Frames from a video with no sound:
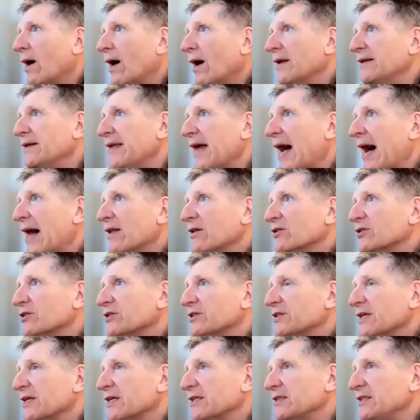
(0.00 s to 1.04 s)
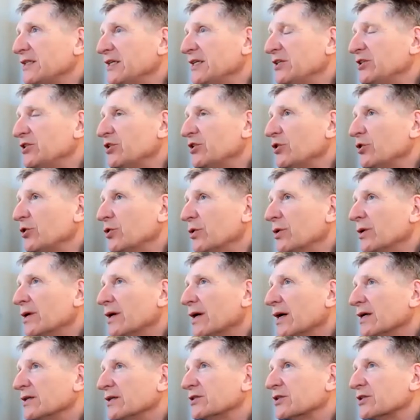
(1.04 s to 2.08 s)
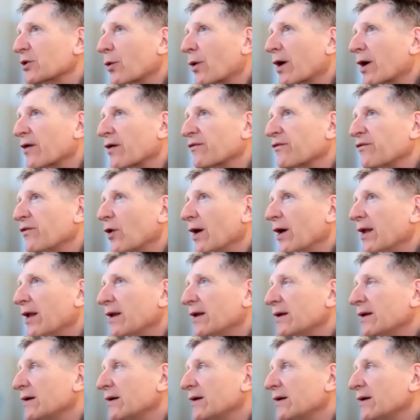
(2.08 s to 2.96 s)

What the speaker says: $1.62 a square foot.